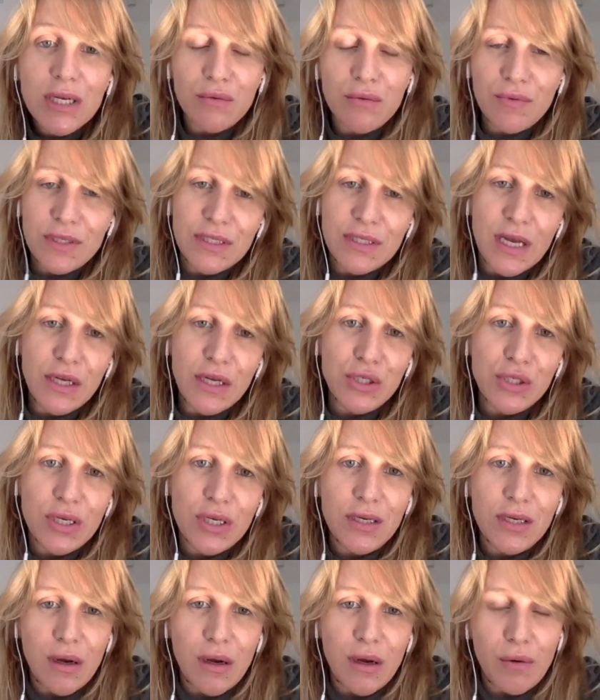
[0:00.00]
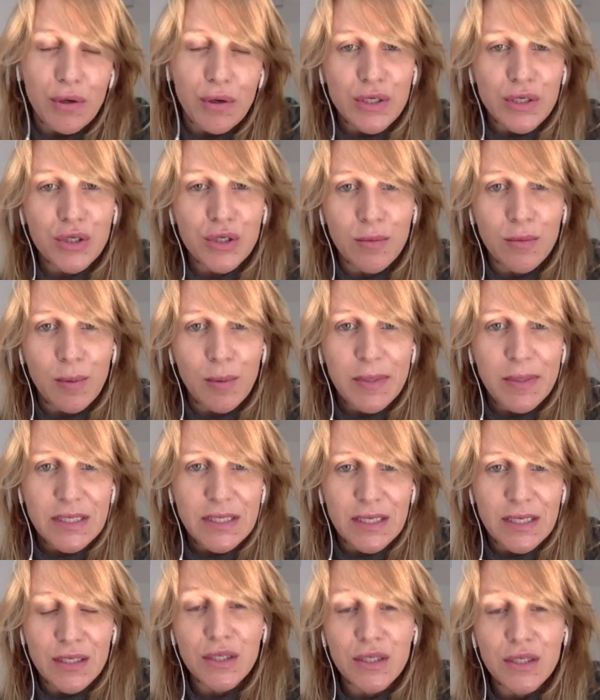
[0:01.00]
and retention in our consumer
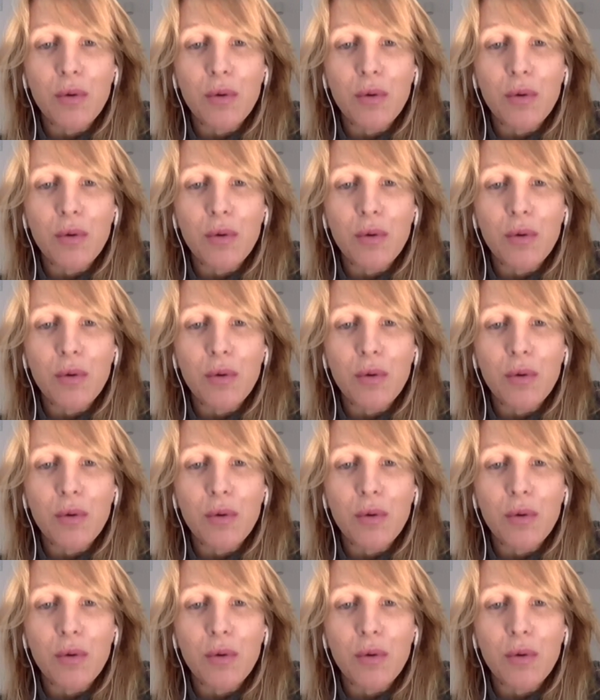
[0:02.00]
business.